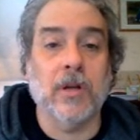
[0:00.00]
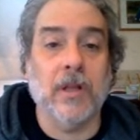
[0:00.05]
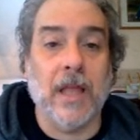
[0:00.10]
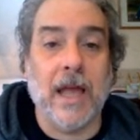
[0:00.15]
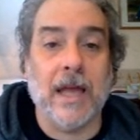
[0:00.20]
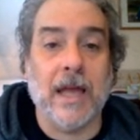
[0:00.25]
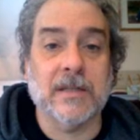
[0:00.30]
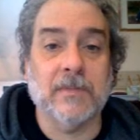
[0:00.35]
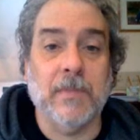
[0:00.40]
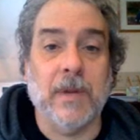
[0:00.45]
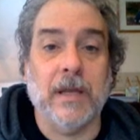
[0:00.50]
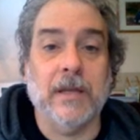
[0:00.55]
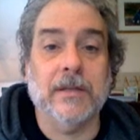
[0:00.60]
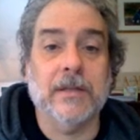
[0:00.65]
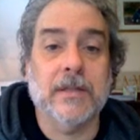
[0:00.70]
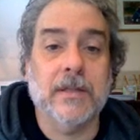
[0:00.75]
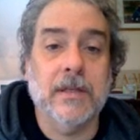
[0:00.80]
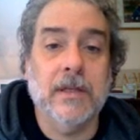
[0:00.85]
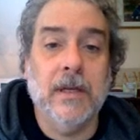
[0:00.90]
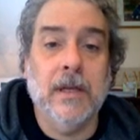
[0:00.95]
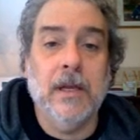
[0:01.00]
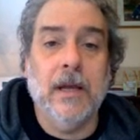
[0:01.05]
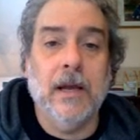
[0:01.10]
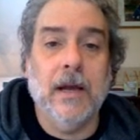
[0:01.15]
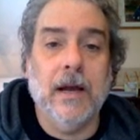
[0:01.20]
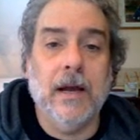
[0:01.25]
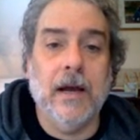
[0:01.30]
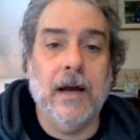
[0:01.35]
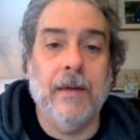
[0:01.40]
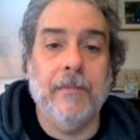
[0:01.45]
classmates,
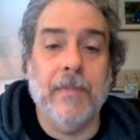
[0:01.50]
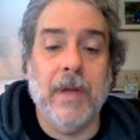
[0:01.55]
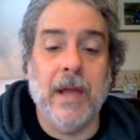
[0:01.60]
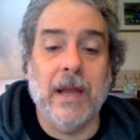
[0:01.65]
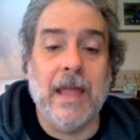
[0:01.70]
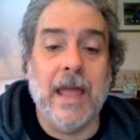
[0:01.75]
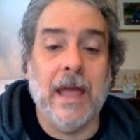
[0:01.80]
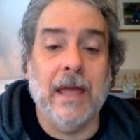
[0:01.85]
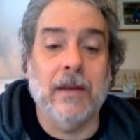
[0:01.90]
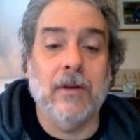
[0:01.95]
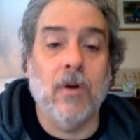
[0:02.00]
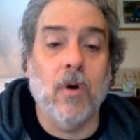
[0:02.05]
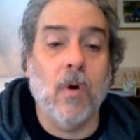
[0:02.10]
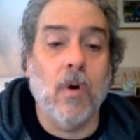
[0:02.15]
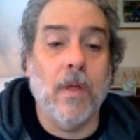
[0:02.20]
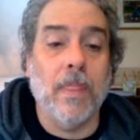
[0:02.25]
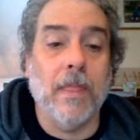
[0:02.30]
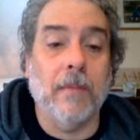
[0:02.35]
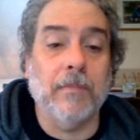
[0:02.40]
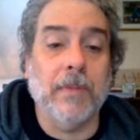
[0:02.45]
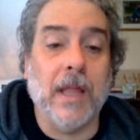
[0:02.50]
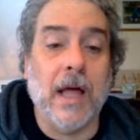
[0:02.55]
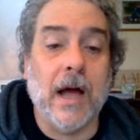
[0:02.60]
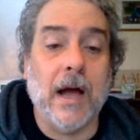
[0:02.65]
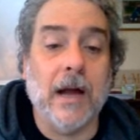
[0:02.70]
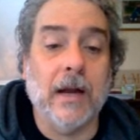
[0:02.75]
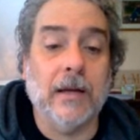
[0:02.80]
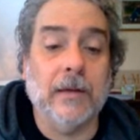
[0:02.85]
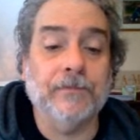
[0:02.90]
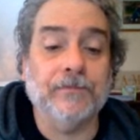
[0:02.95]
um, again, on the
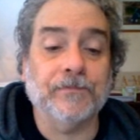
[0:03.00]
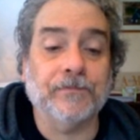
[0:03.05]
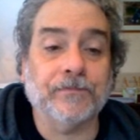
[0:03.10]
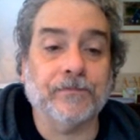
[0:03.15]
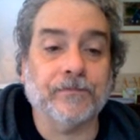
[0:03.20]
blog.